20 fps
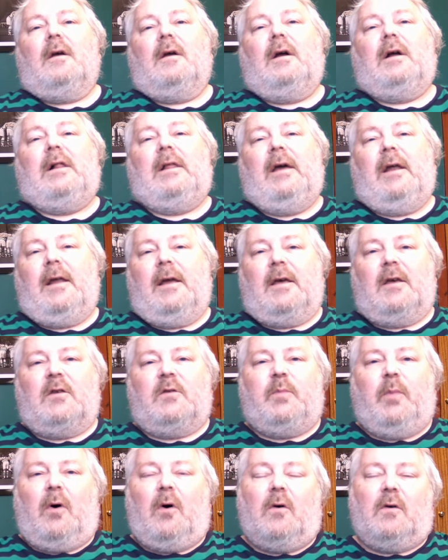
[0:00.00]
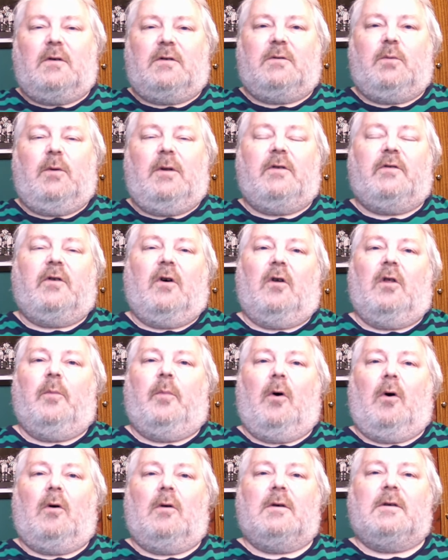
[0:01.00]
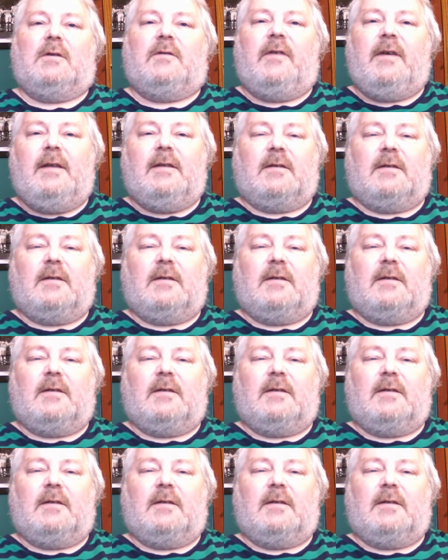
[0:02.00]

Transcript: clearing his box when he's got the ball at his feet.